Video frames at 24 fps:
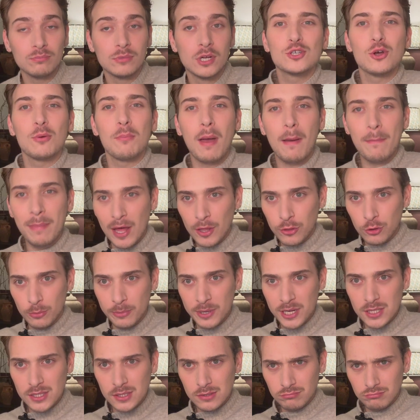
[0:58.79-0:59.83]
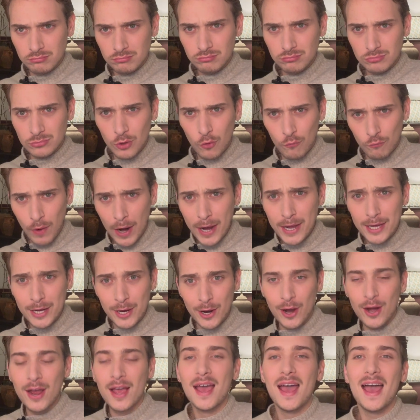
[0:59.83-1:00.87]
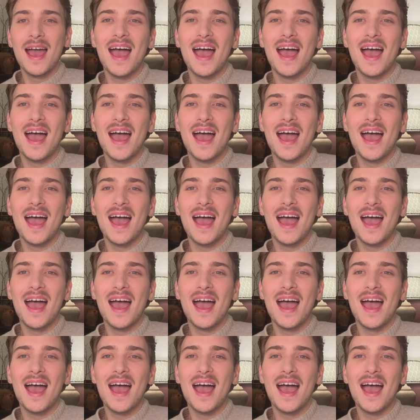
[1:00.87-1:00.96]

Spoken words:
So my bathroom is right here,